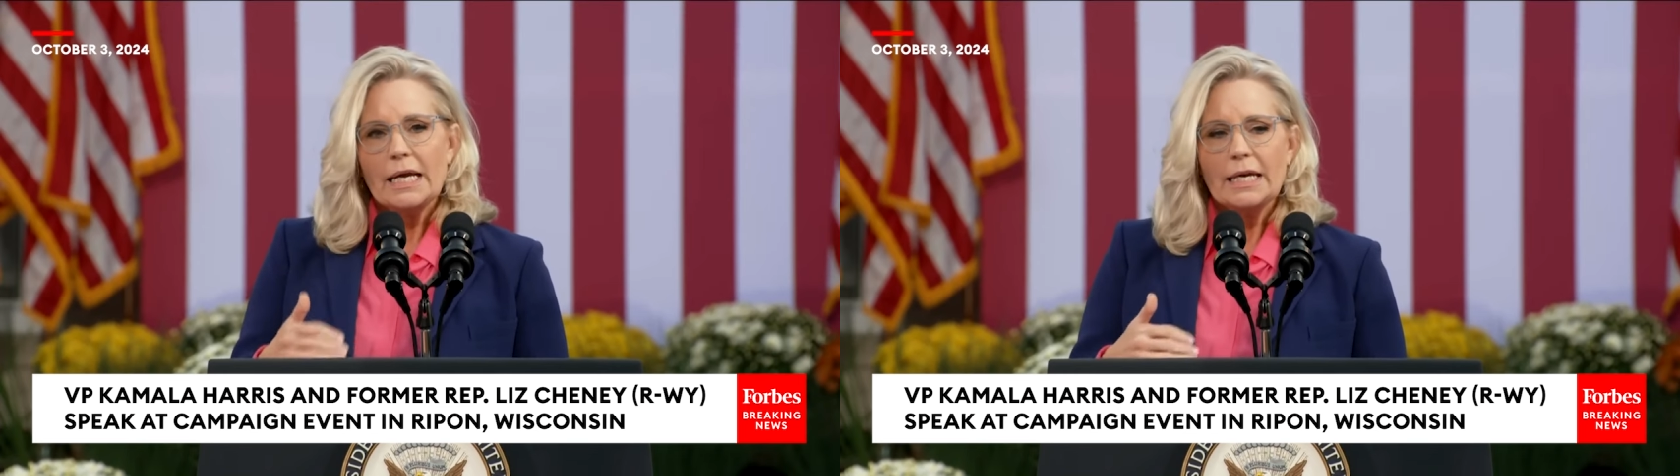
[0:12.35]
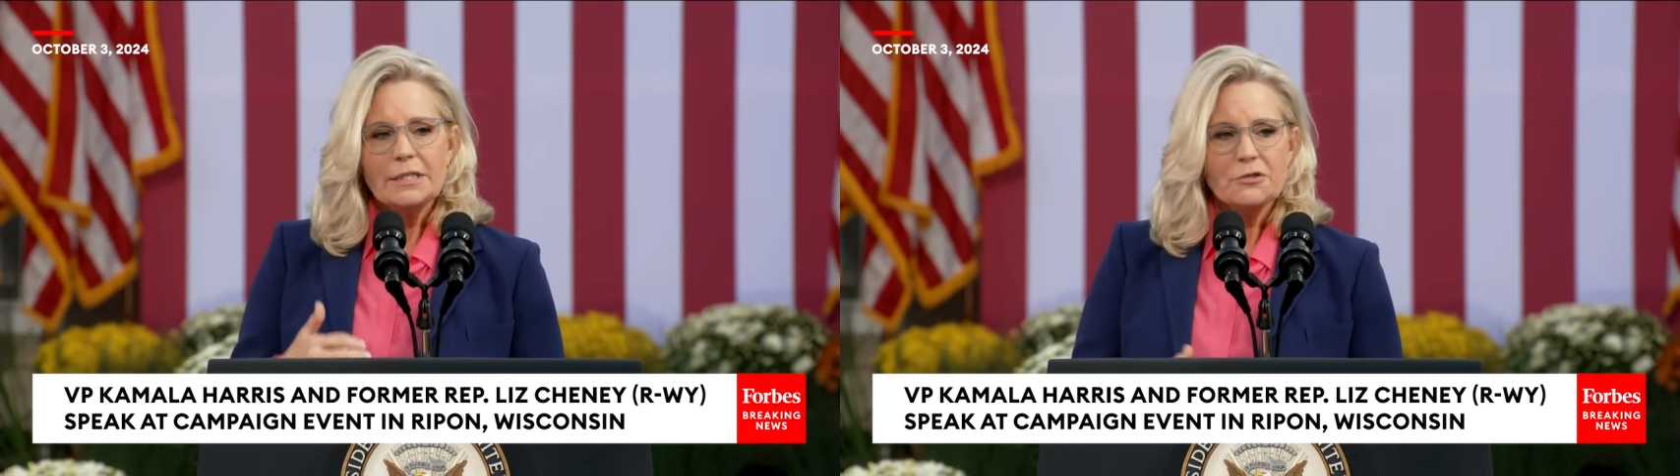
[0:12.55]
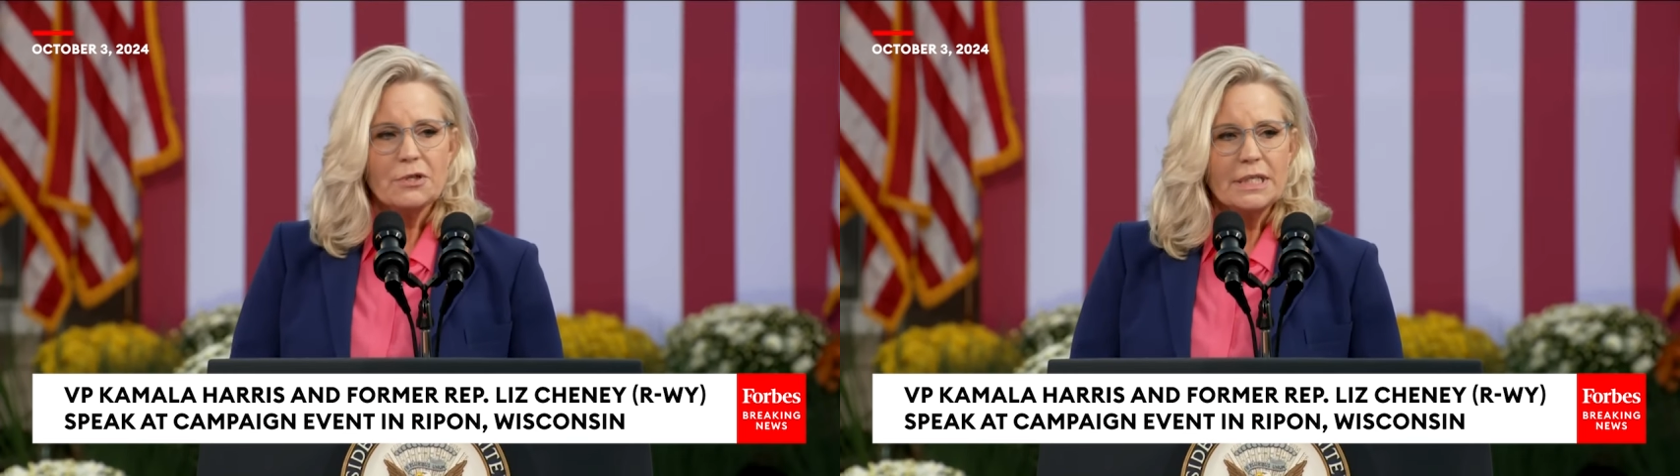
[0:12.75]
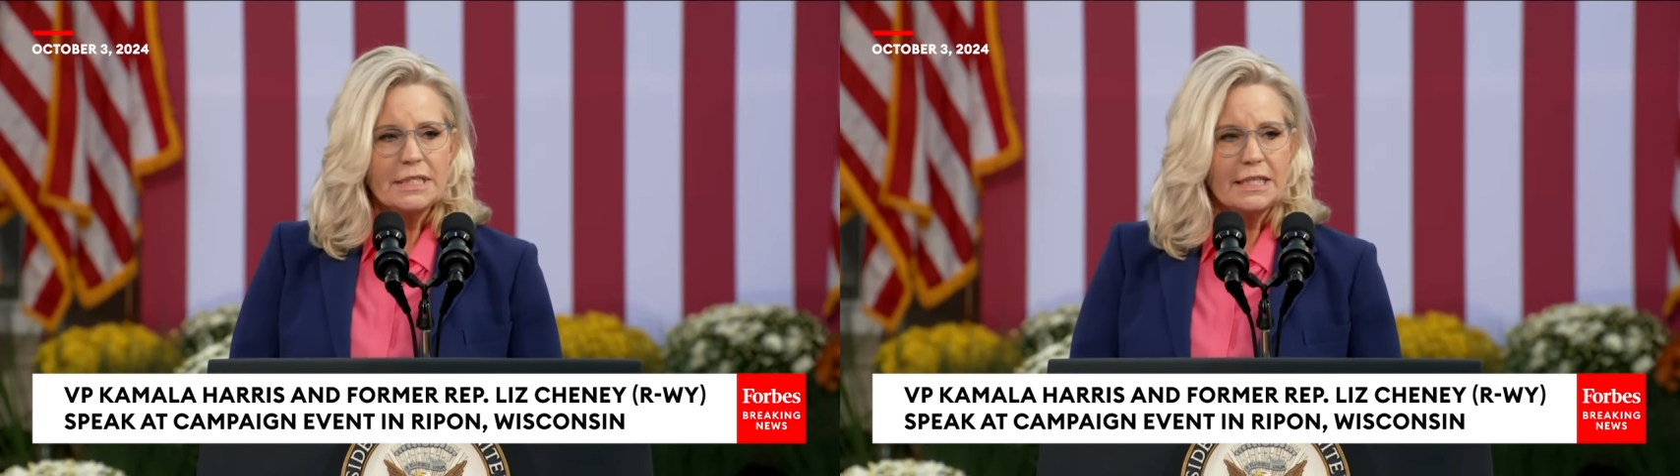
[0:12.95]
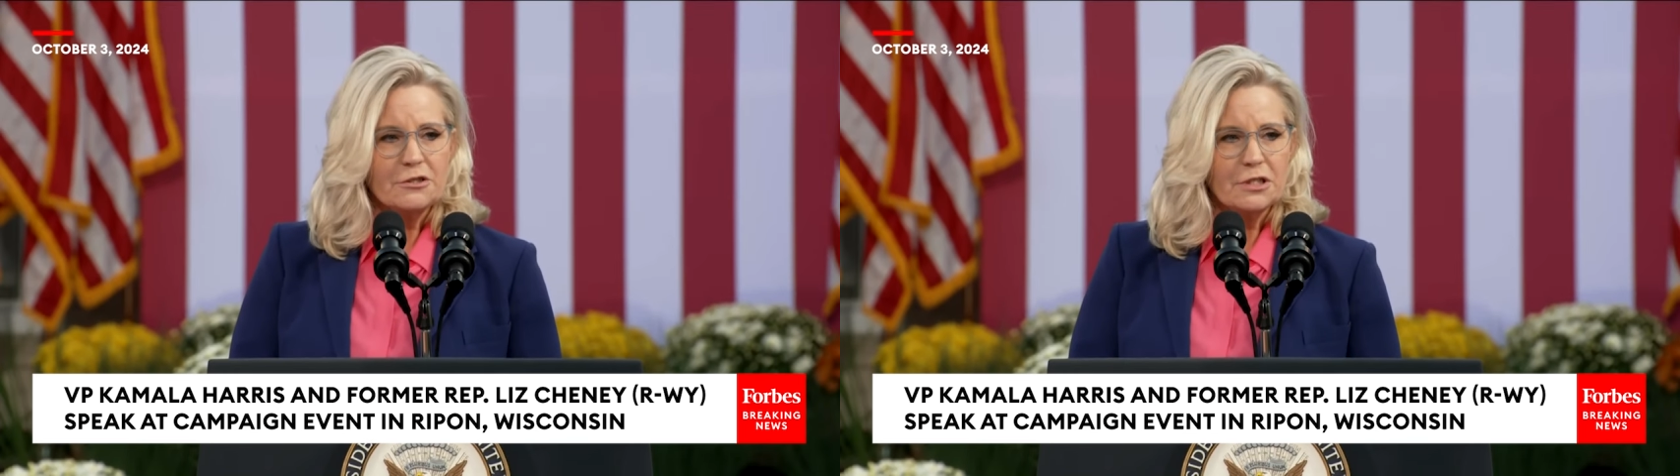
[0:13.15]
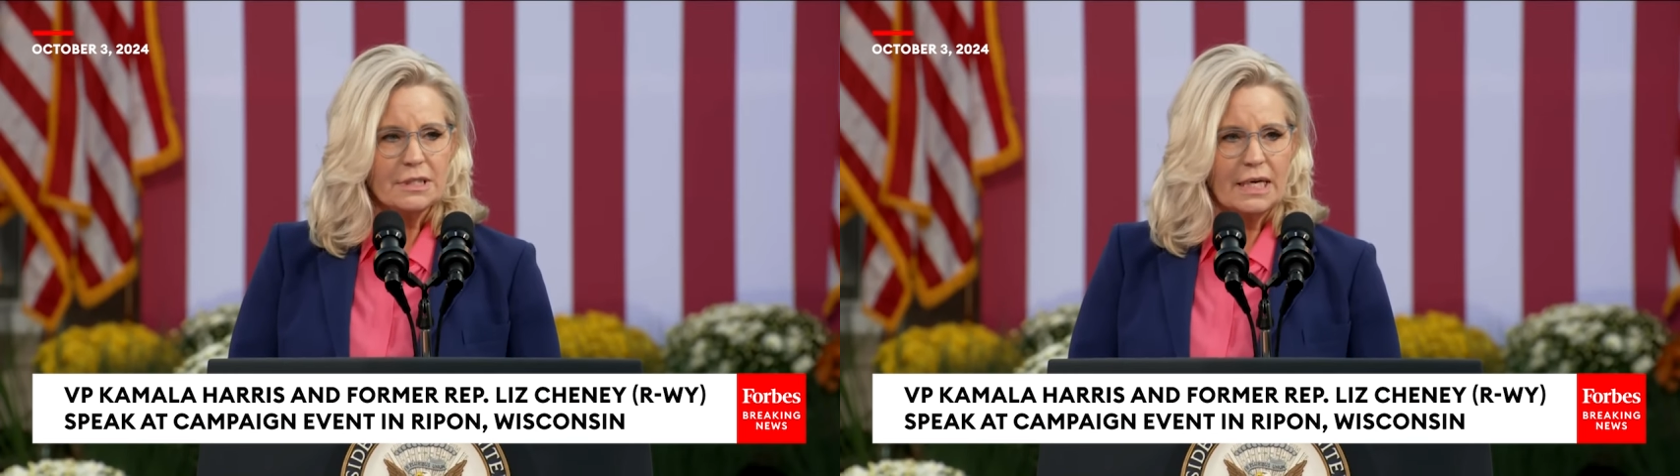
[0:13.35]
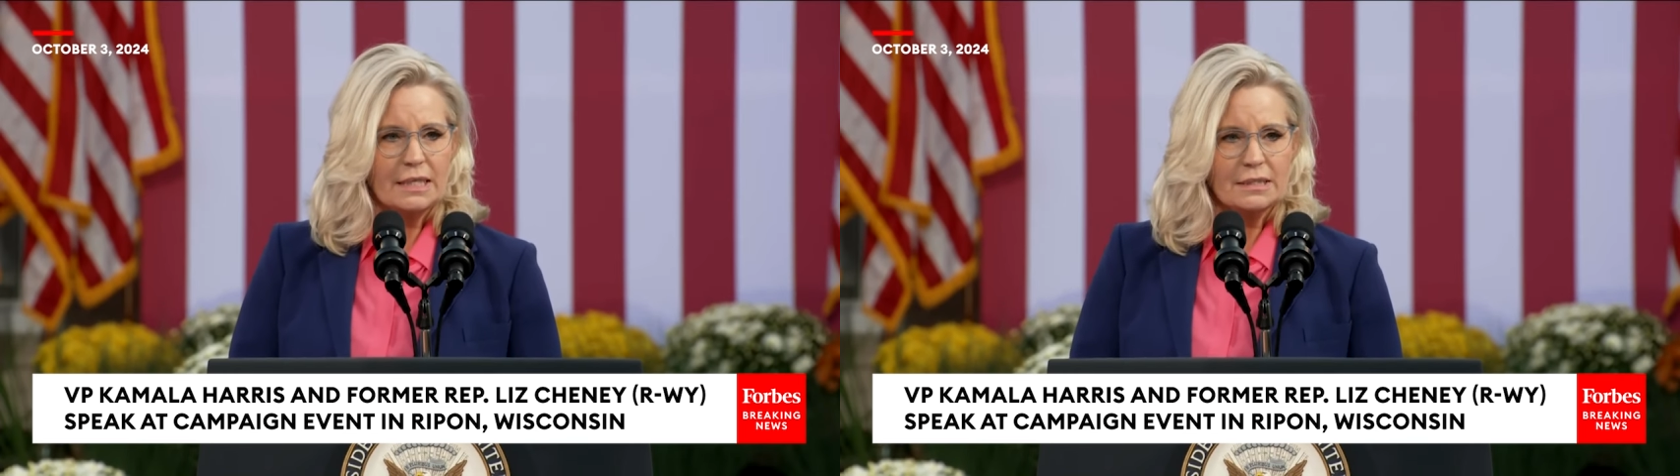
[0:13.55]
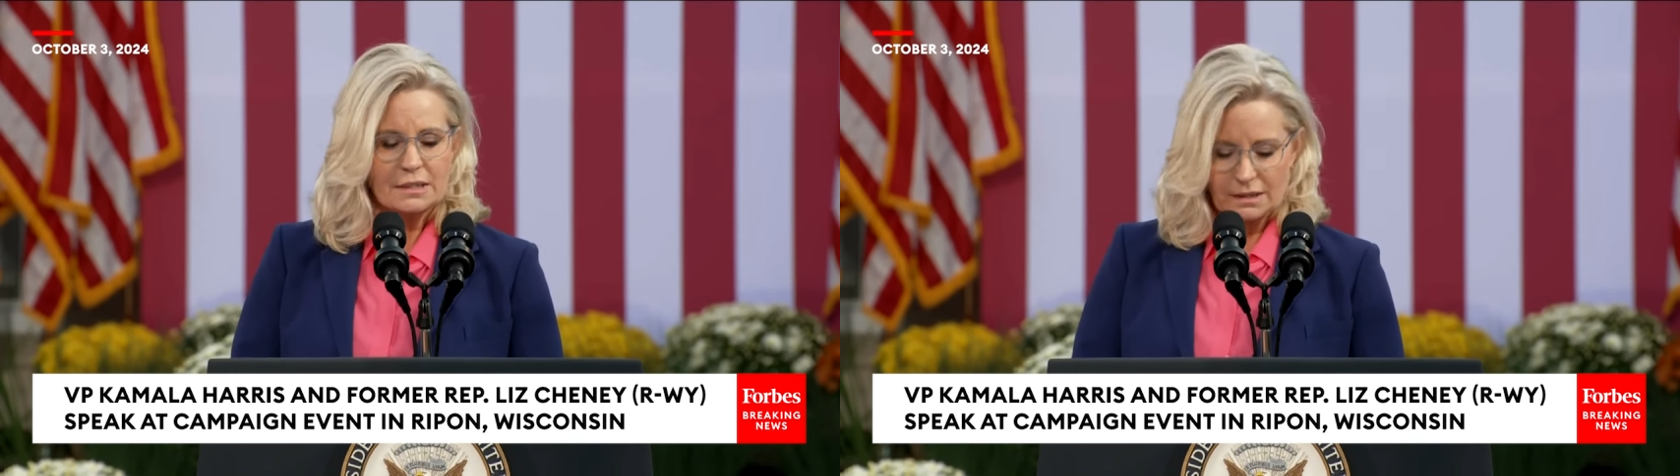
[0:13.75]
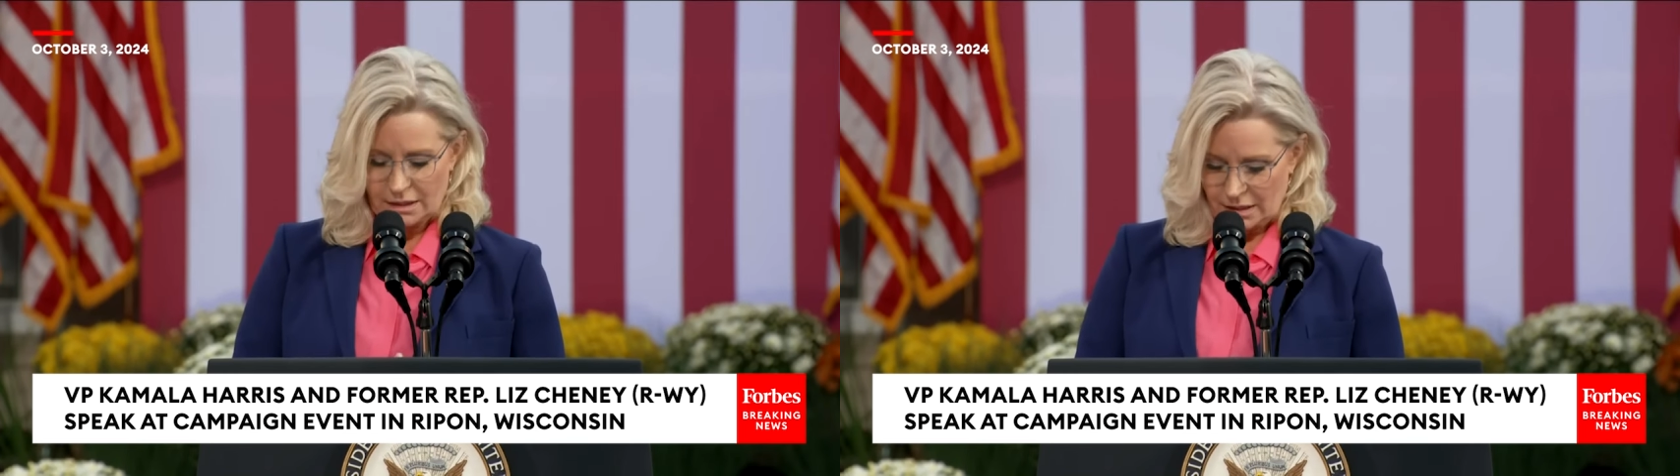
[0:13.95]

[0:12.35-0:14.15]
History teaches us